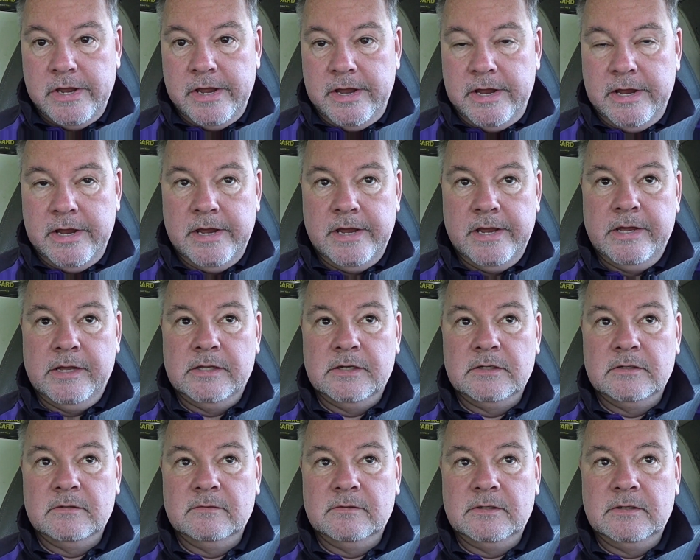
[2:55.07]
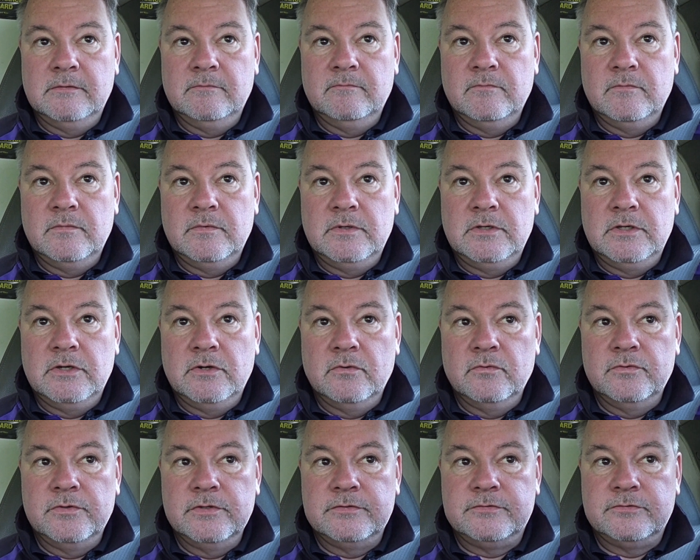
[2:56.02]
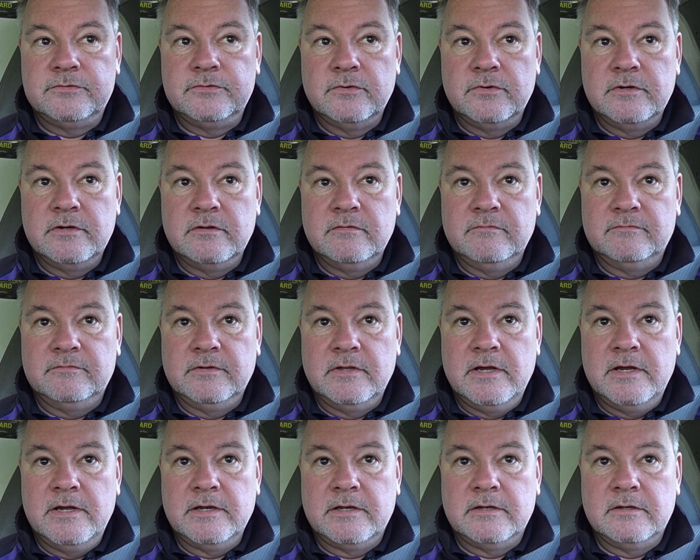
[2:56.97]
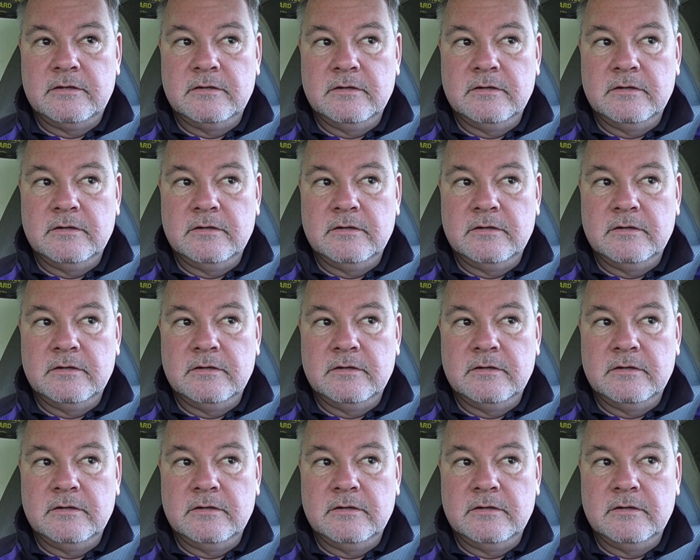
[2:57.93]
And, you know, this sort of like,